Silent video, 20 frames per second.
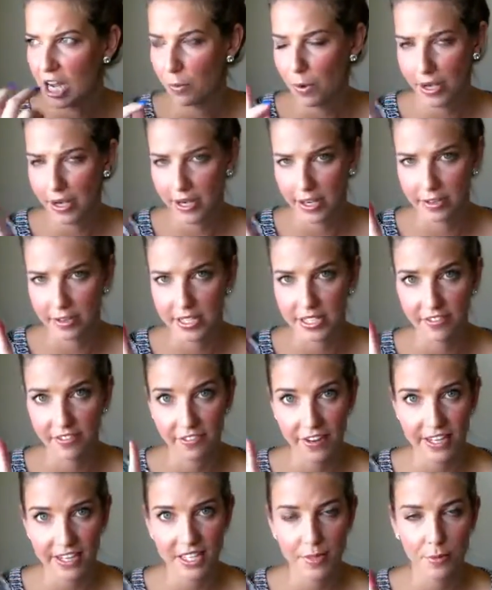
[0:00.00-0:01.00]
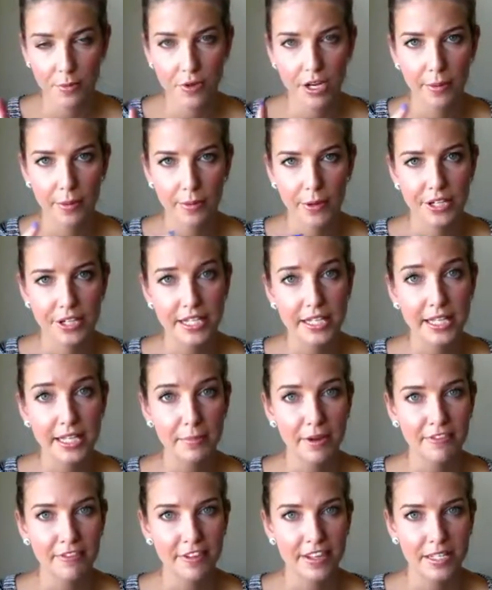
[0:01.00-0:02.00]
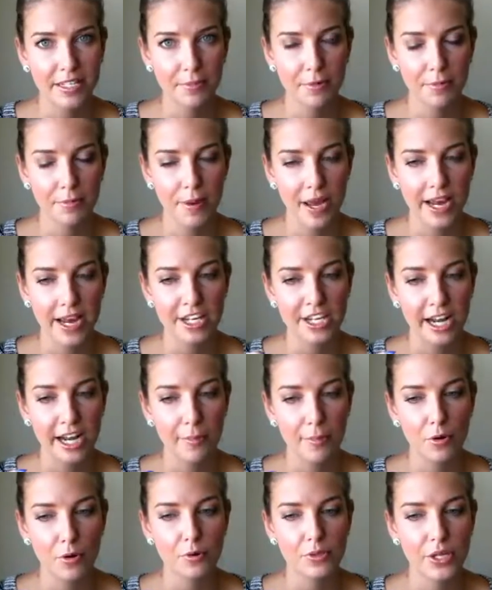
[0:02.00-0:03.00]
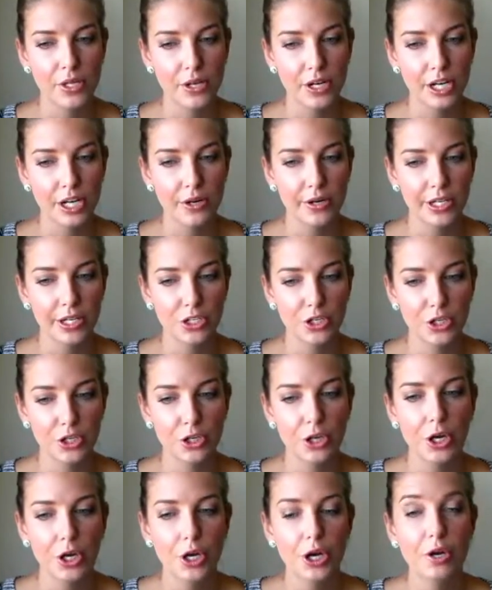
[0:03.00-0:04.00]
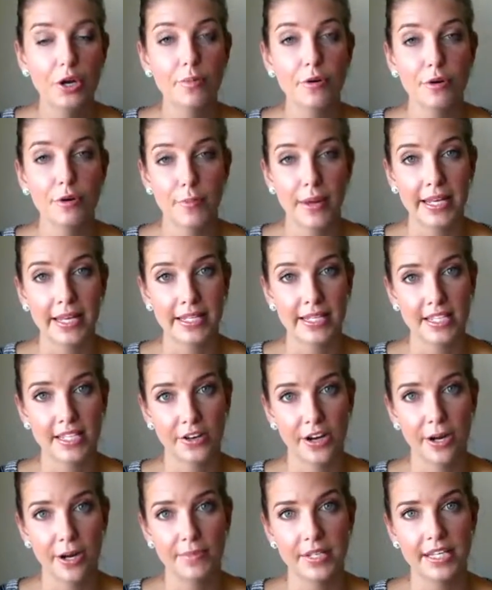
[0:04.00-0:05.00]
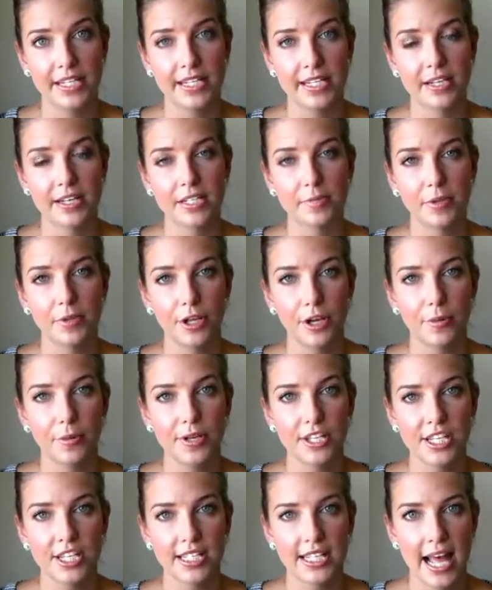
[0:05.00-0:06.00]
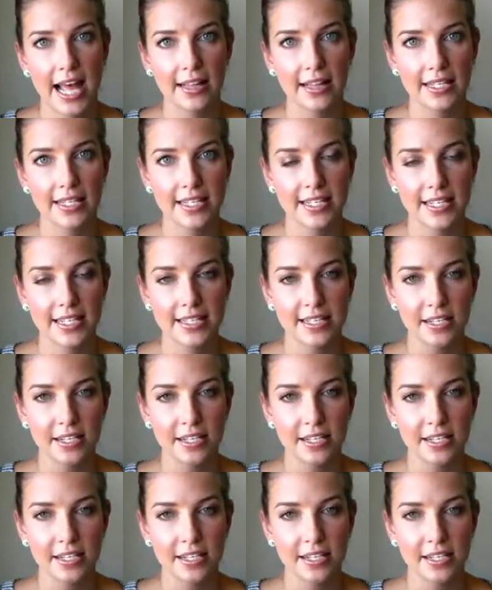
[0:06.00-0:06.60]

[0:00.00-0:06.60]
What else? Facebook. I'm going to link my Facebook page, and I'm also going to put my Instagram details below, which is at Lisa